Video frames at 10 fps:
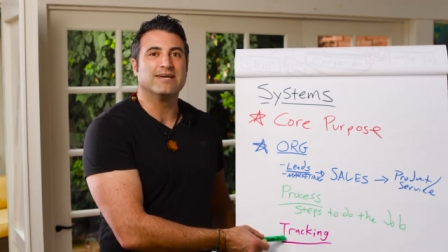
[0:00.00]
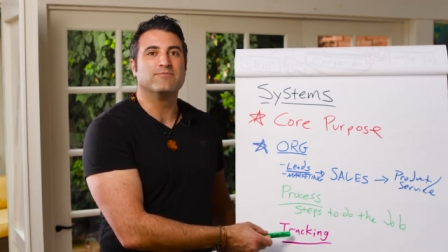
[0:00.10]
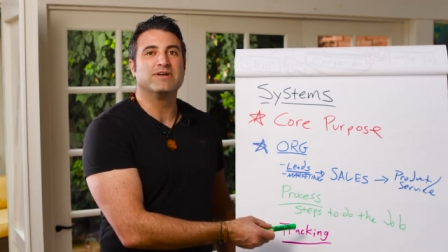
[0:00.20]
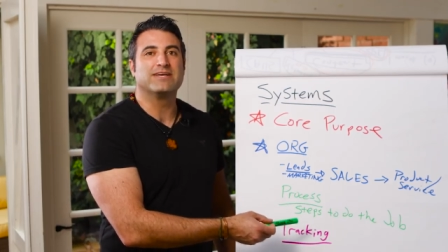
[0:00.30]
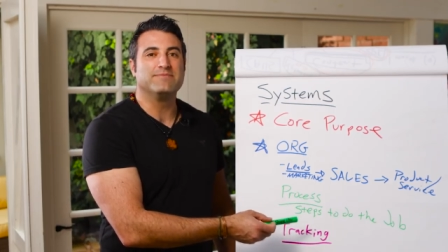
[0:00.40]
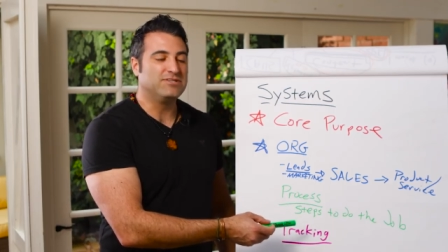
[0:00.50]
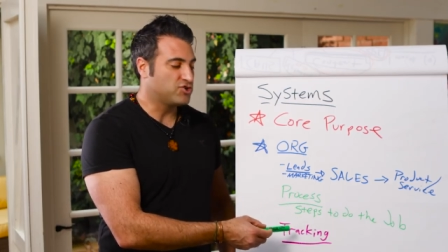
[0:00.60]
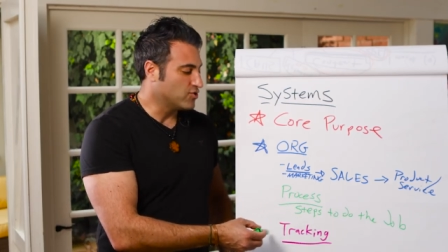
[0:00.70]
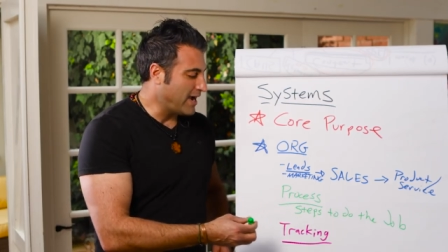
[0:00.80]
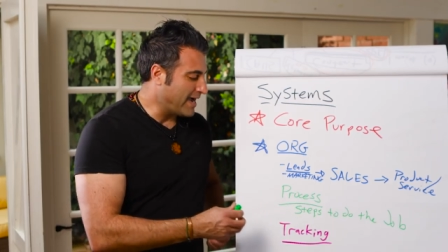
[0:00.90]
And when it can be
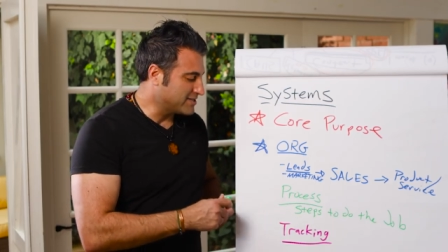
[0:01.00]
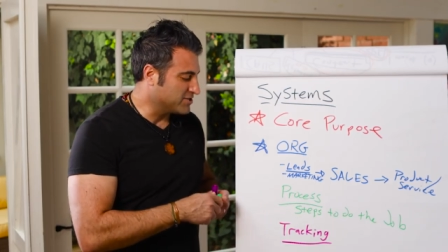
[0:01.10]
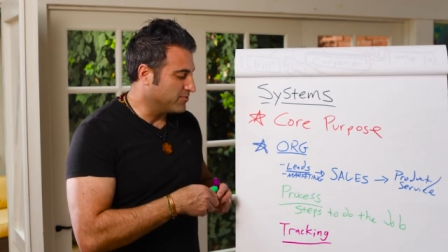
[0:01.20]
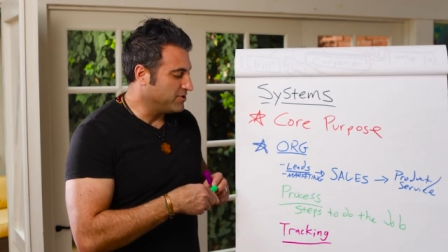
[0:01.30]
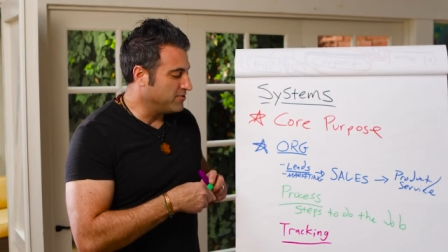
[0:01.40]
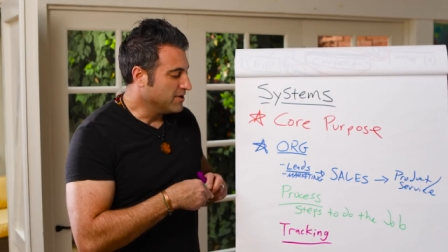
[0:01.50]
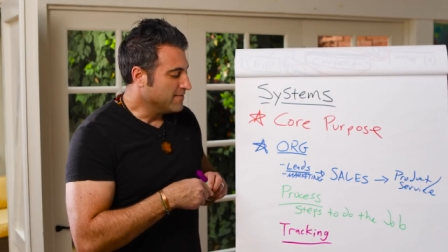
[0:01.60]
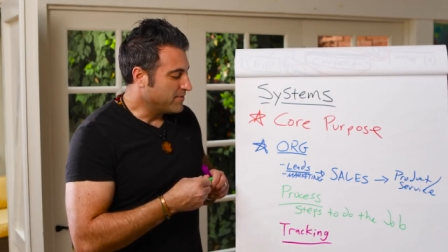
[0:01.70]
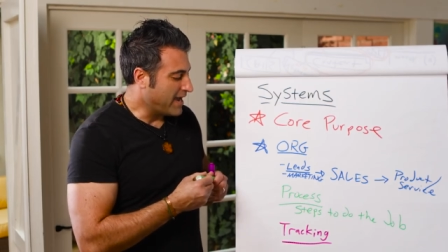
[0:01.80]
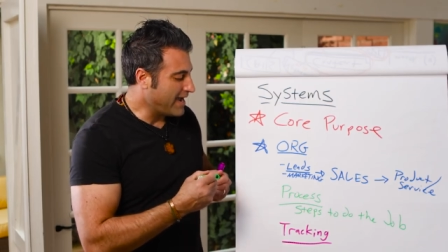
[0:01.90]
tracked, so when you
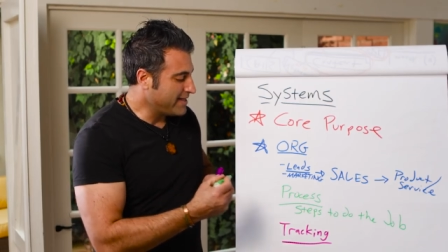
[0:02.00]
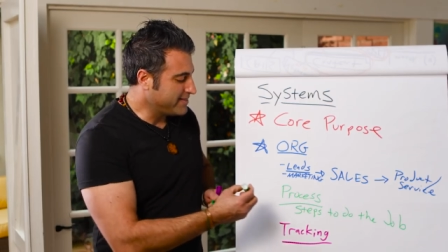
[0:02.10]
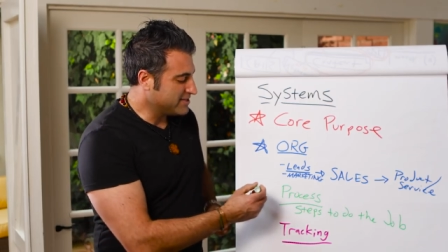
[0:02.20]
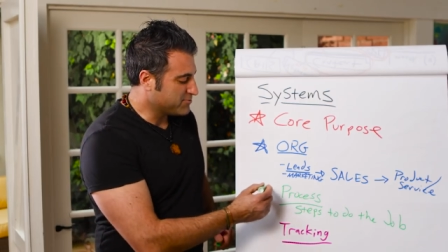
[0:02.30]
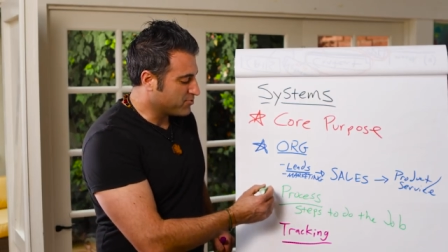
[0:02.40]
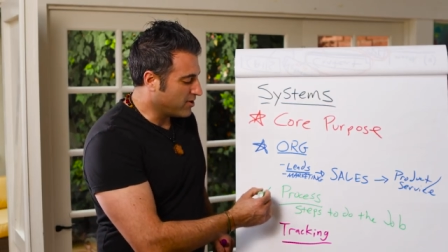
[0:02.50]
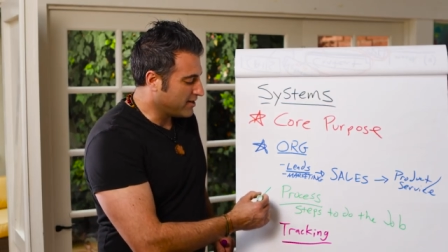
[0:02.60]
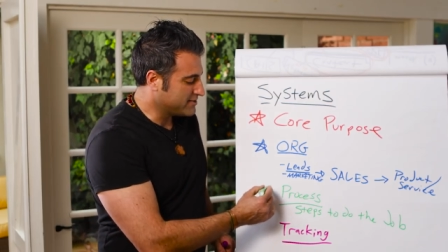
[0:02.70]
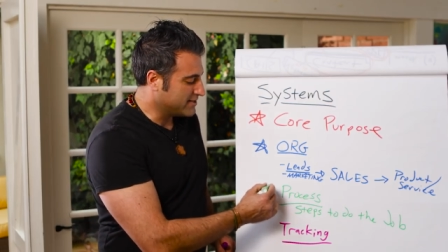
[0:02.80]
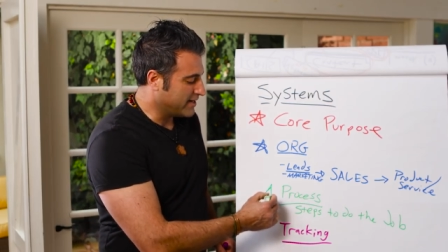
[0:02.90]
add this
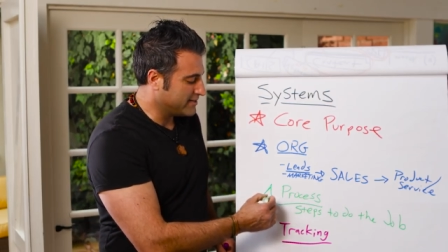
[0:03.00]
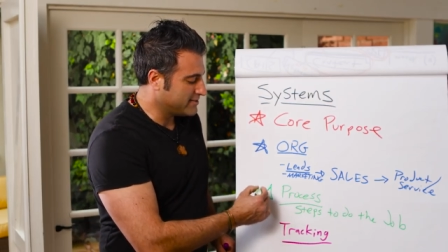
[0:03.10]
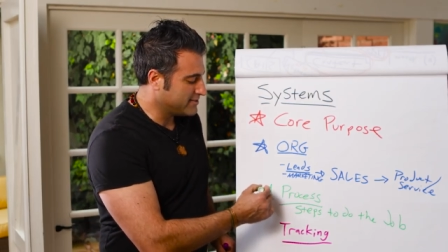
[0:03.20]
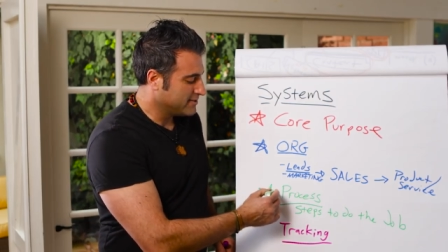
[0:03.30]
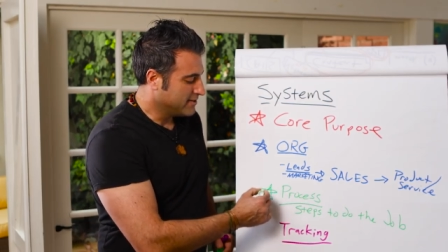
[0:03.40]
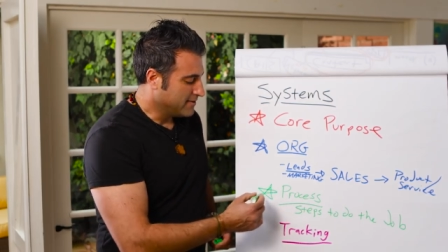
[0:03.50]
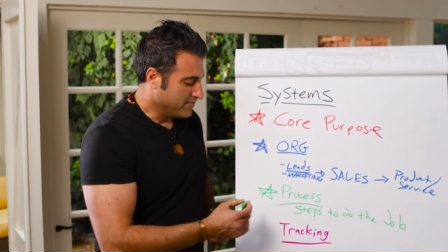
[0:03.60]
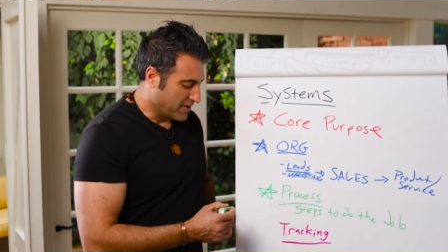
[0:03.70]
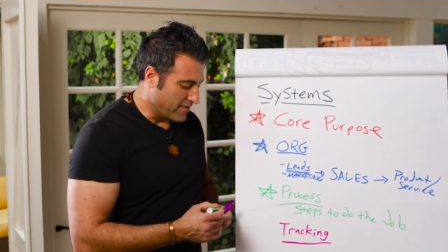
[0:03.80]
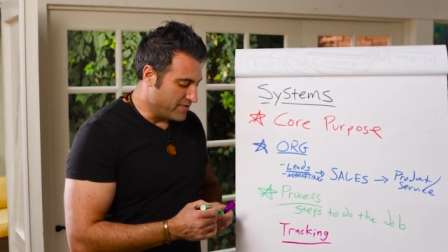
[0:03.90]
process
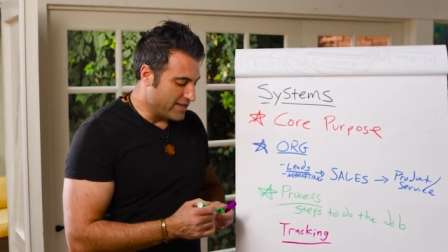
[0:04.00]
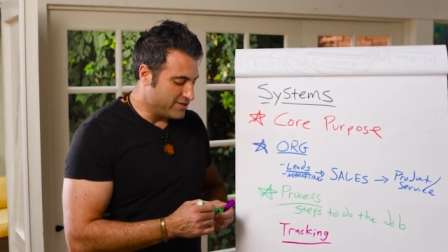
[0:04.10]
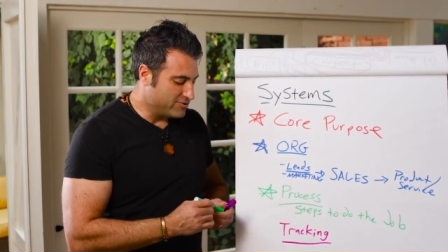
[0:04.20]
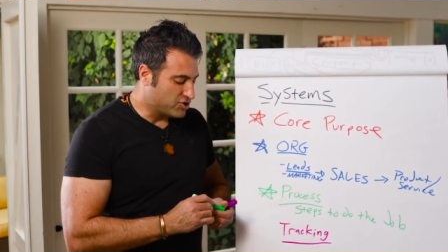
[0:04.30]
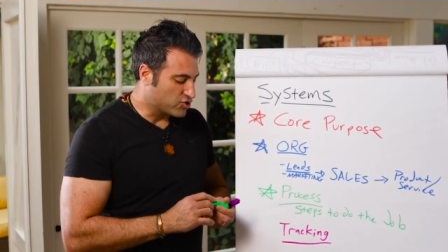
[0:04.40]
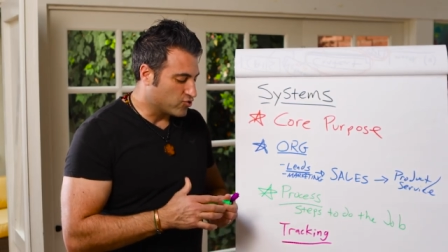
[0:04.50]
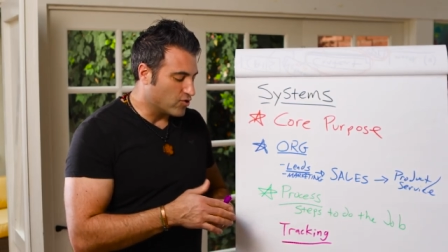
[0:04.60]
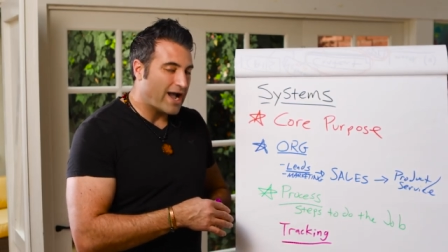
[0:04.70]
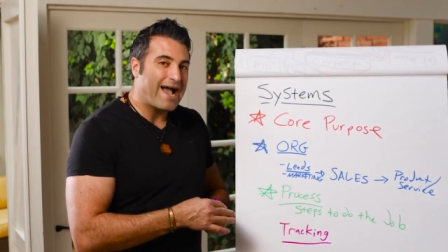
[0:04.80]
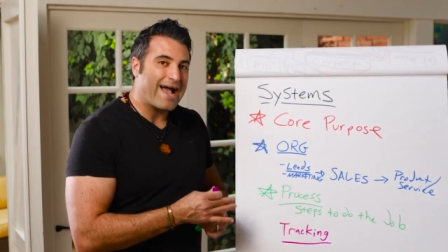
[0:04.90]
and then you
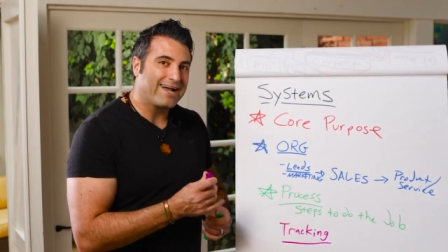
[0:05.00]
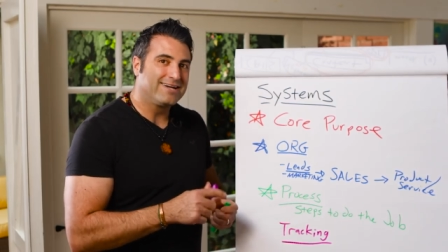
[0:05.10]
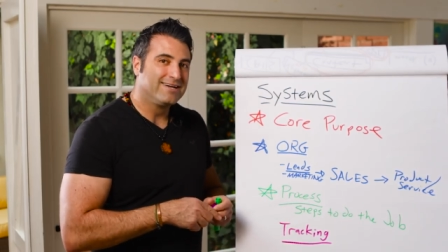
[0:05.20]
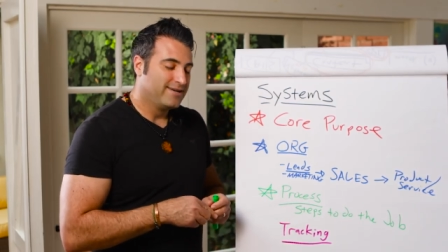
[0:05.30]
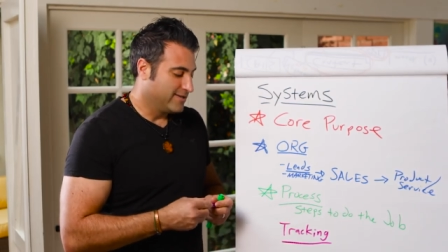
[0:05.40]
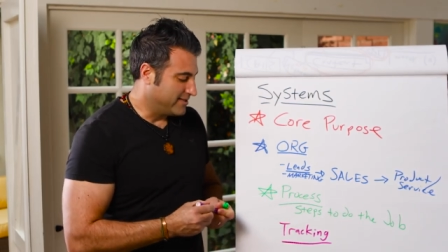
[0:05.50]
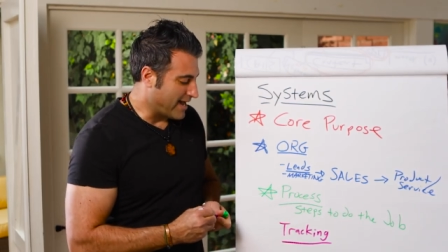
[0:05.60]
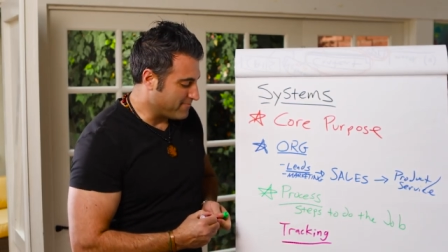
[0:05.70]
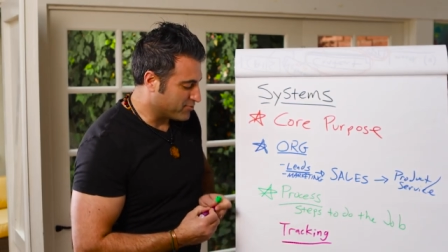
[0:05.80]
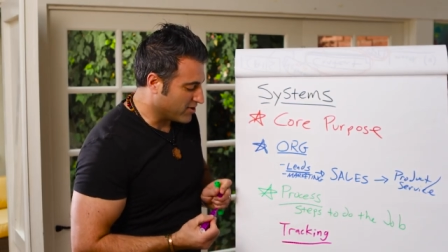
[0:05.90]
track
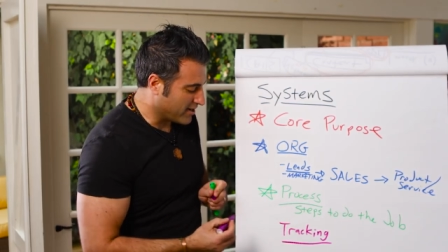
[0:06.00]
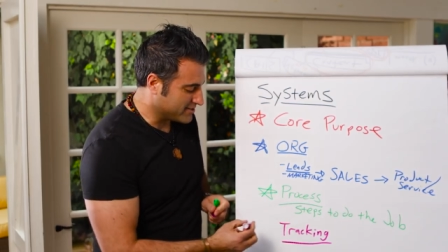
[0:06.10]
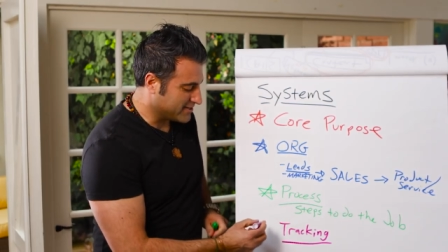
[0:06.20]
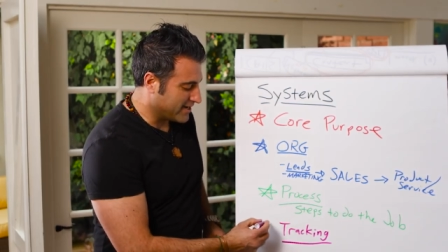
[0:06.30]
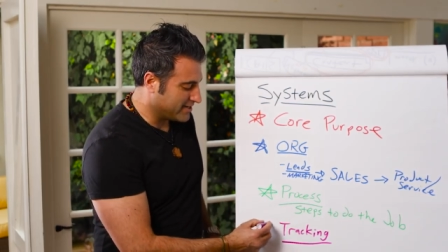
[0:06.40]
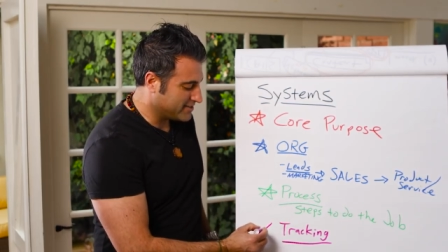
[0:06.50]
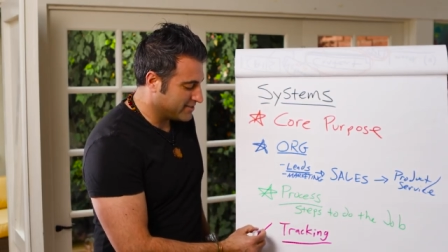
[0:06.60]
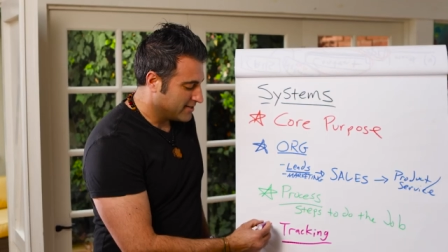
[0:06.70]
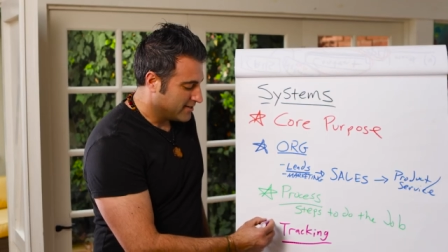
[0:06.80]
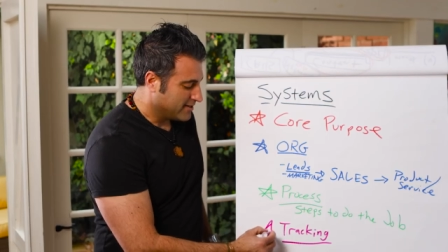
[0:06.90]
that process,